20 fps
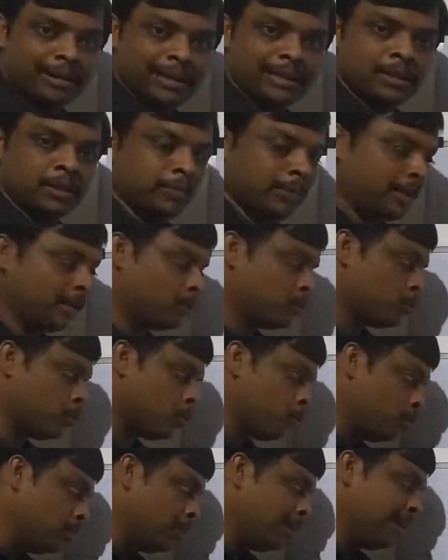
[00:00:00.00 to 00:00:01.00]
as well. So
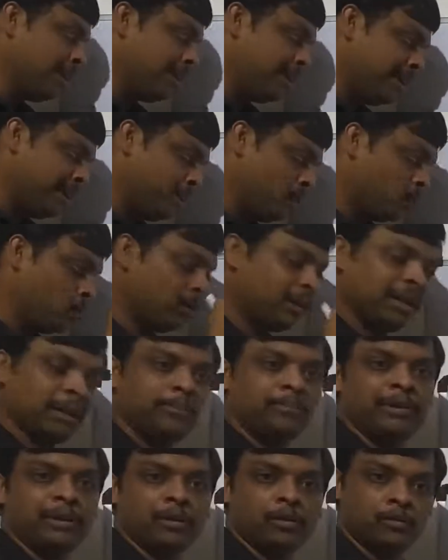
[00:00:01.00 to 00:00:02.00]
only A, only
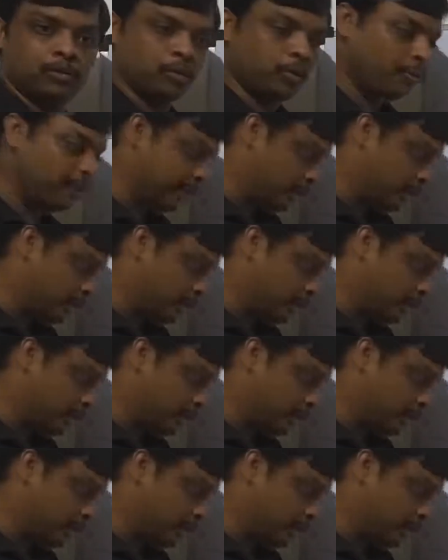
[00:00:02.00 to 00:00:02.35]
B also we